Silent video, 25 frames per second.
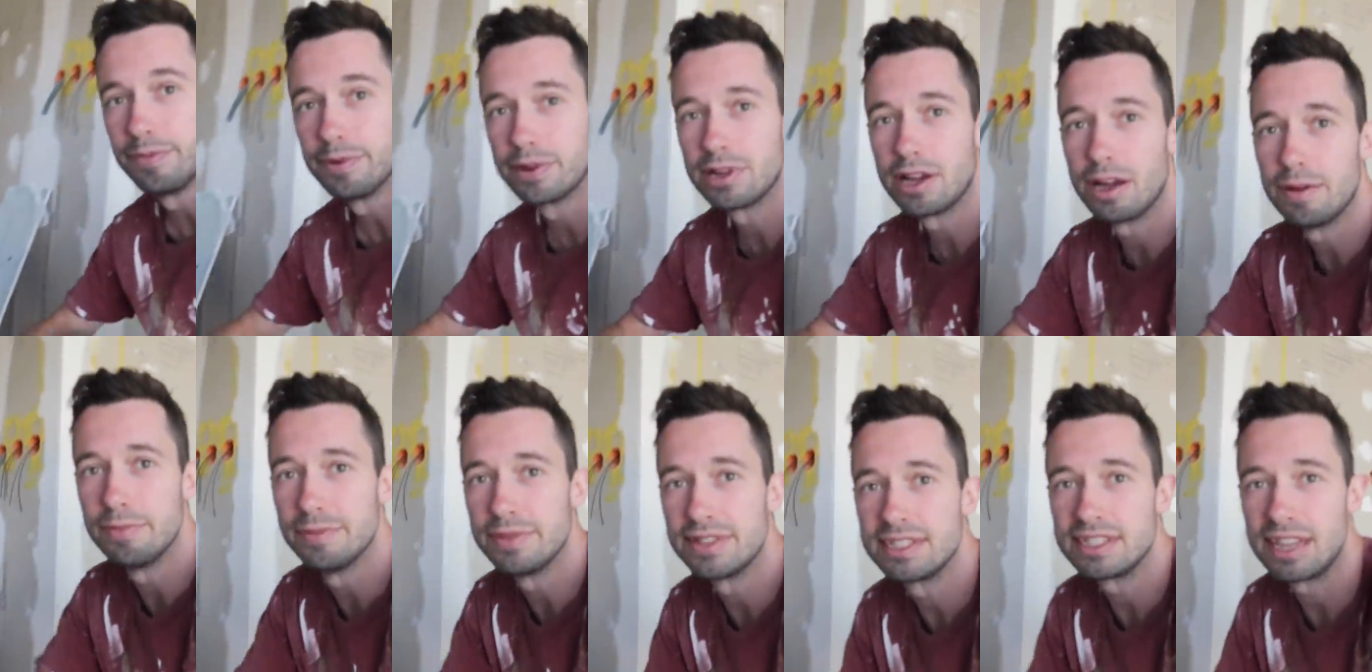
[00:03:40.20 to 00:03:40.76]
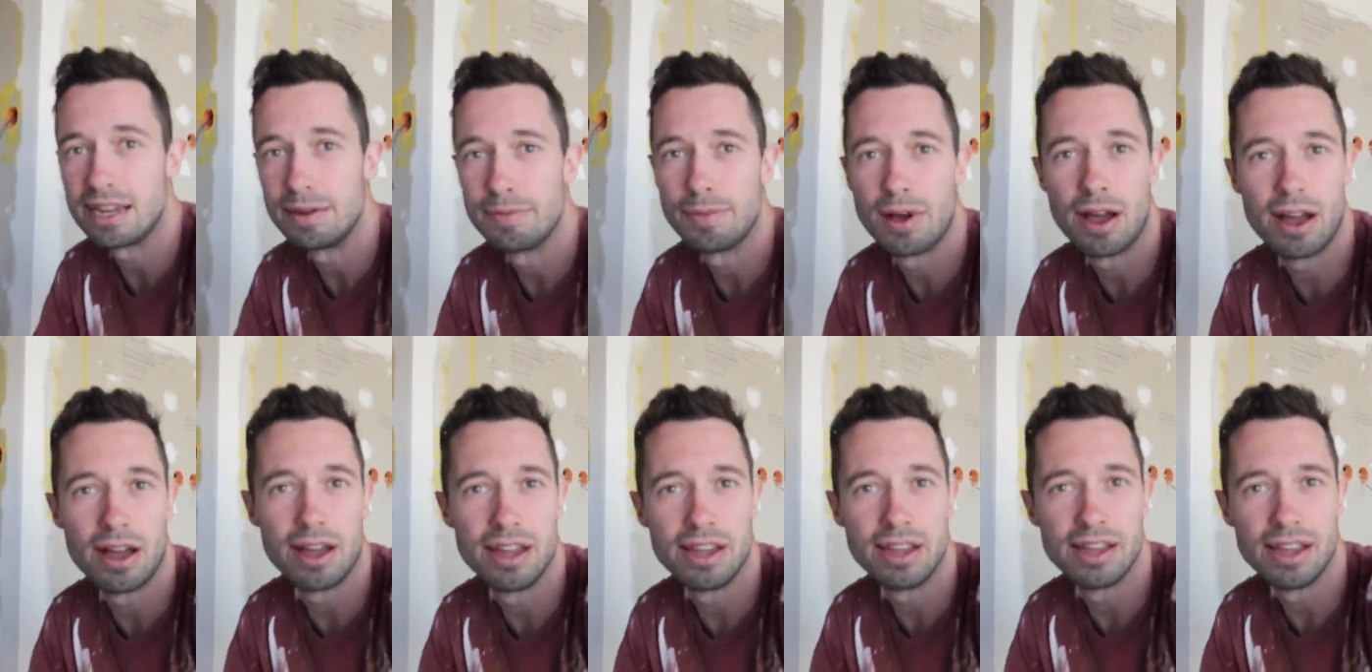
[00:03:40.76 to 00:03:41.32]
become the same
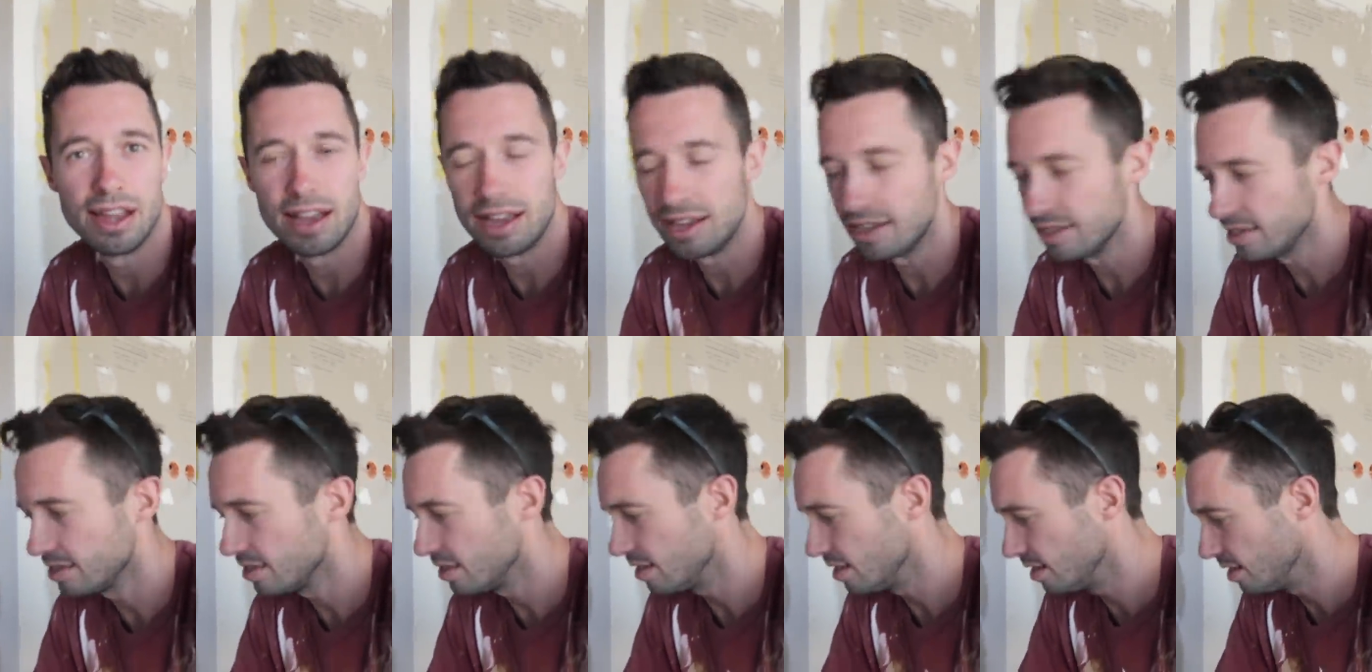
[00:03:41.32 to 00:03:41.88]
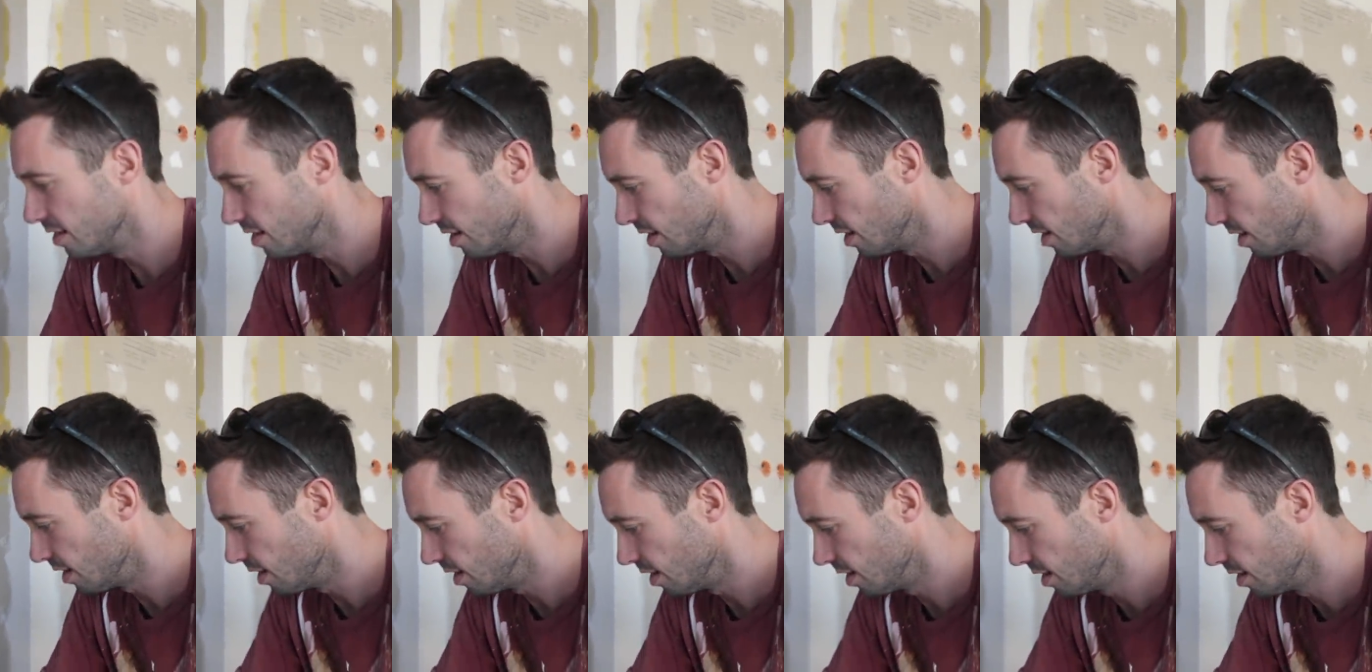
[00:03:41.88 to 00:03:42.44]
height as the
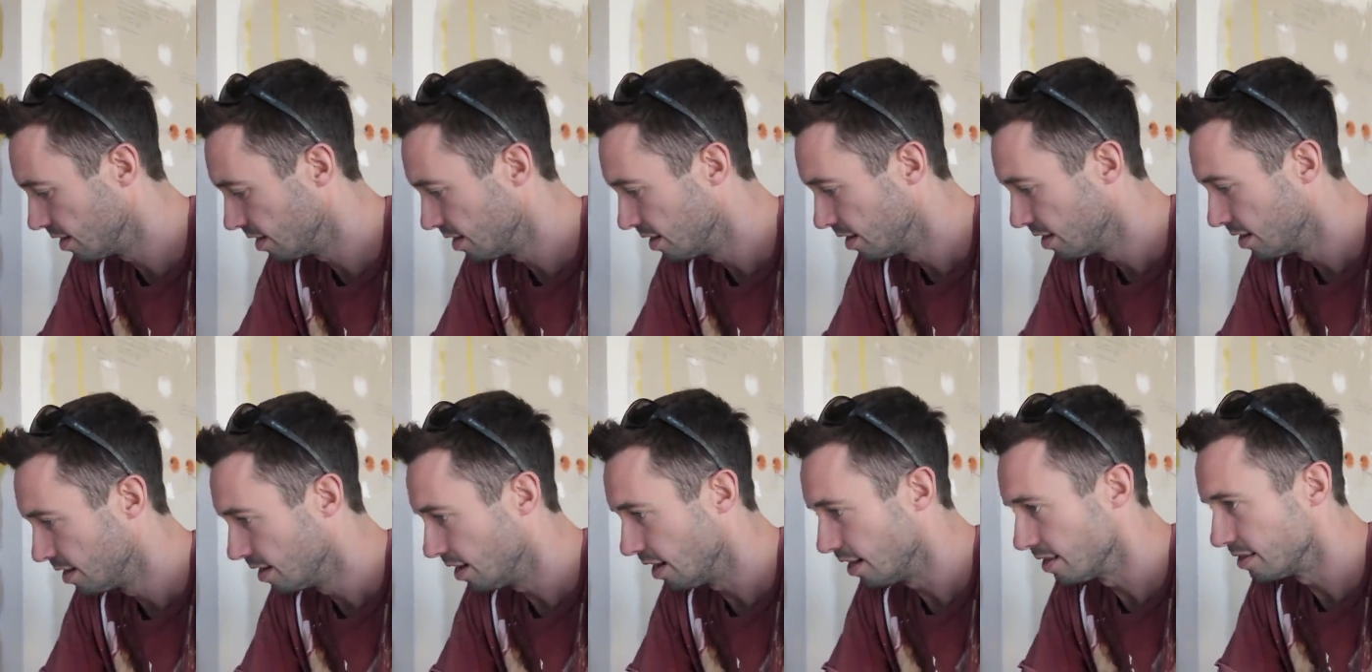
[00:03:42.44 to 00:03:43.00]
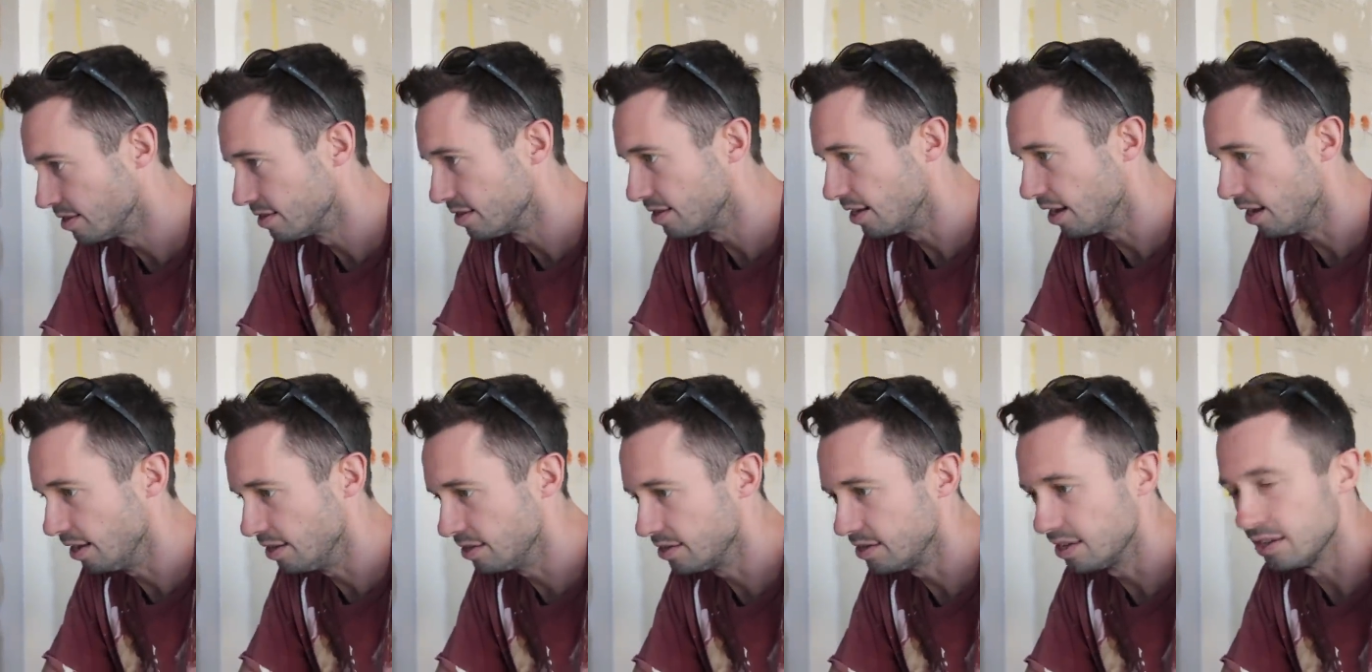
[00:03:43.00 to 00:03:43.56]
uh, as,
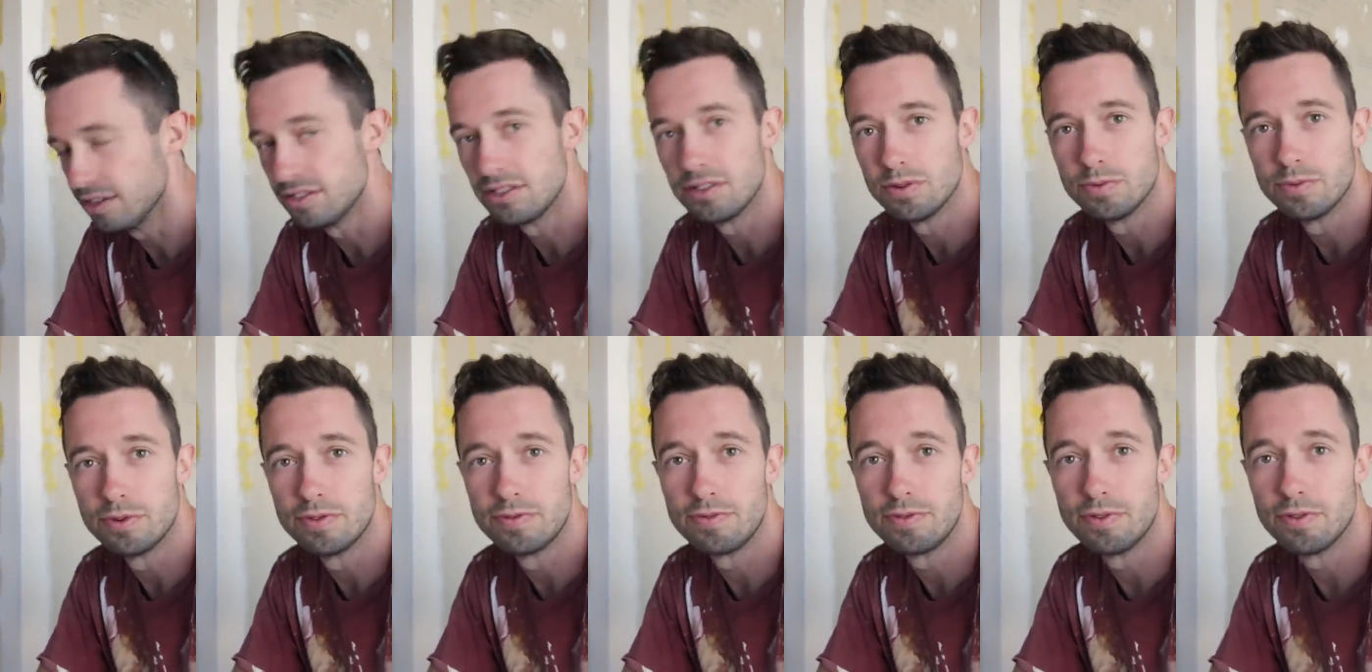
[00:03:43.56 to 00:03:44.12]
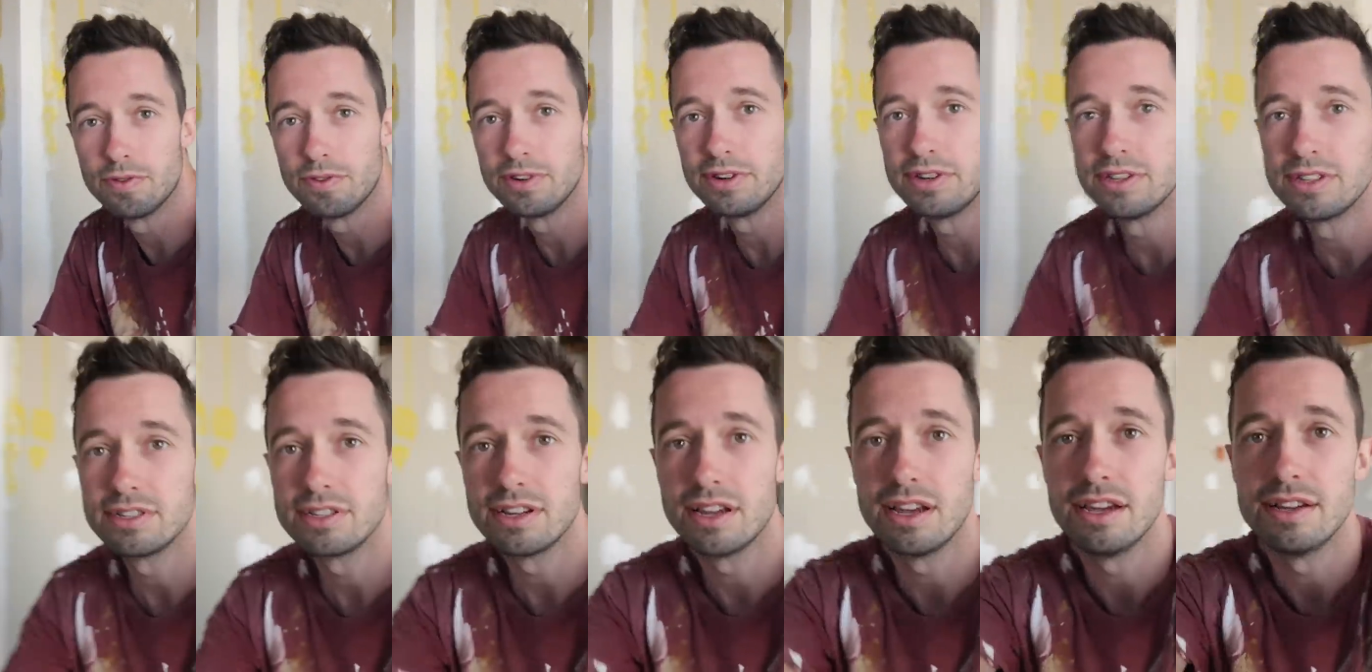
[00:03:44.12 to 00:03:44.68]
as, as the wood flooring.
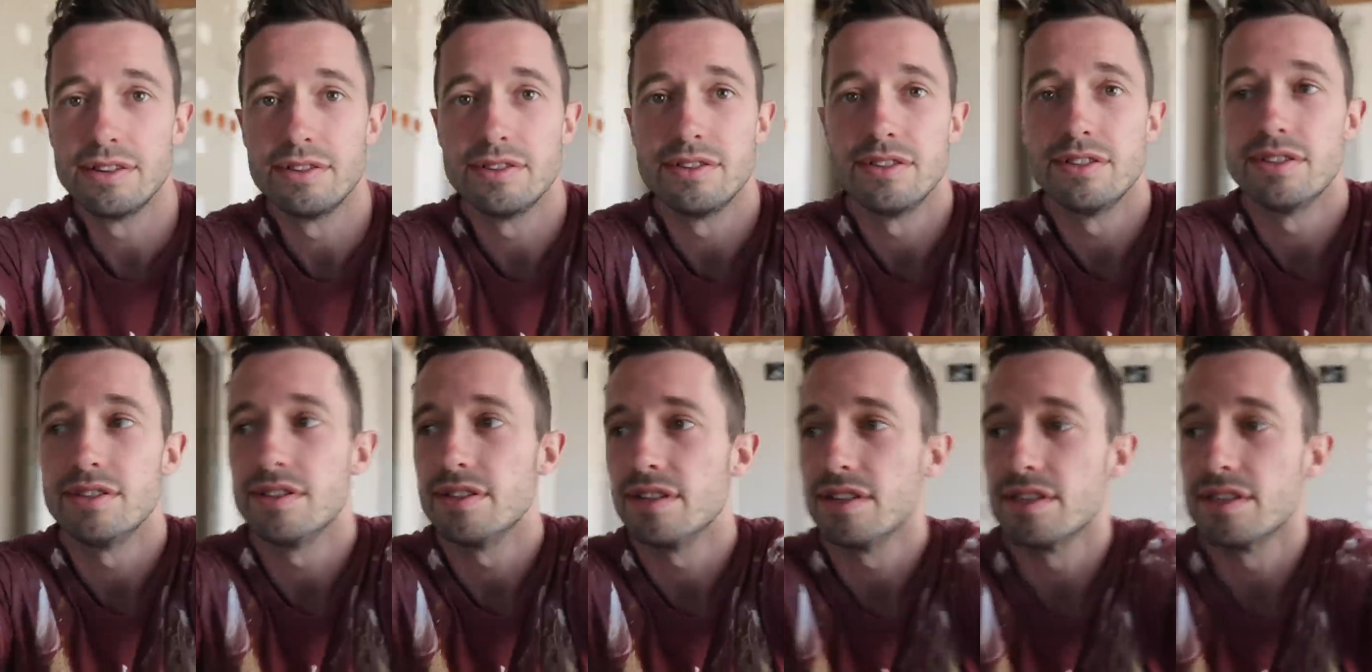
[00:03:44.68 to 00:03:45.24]
So, and